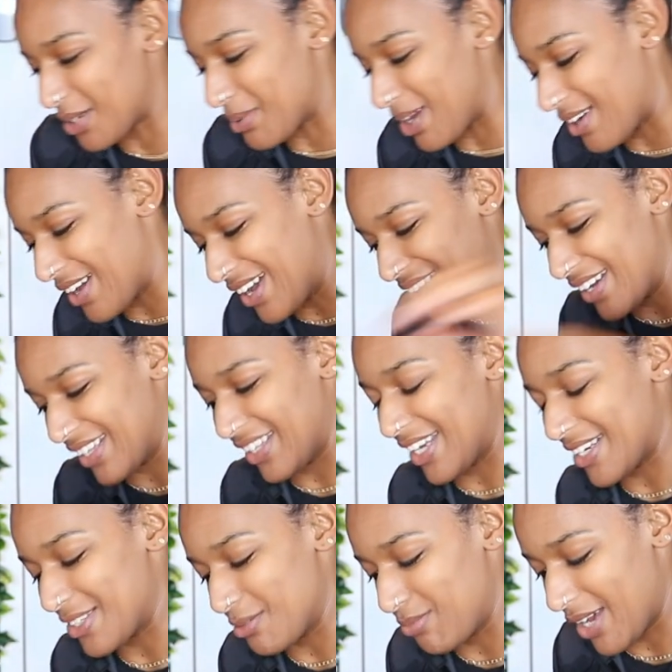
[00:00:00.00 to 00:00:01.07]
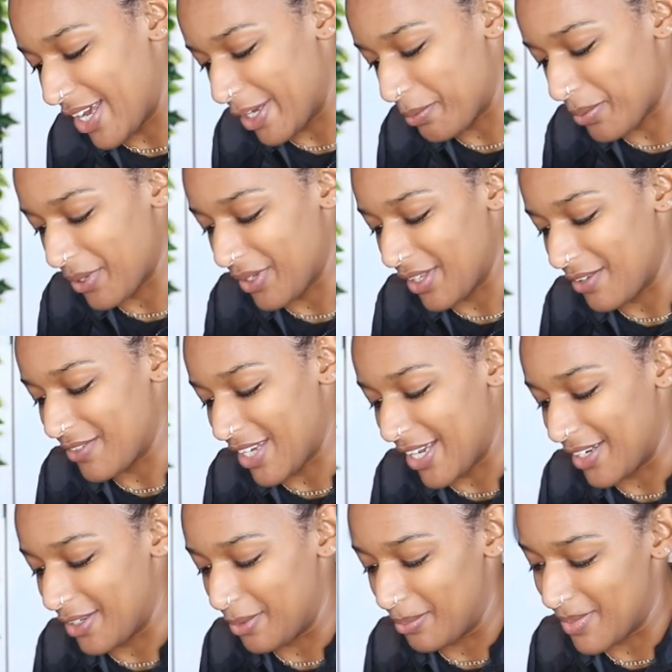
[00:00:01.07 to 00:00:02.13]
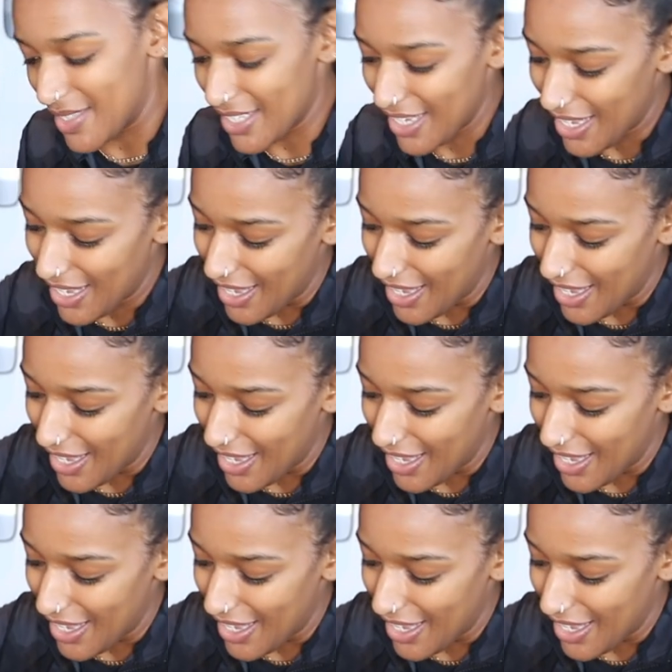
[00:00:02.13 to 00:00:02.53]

about how I like to buy pre-loved items.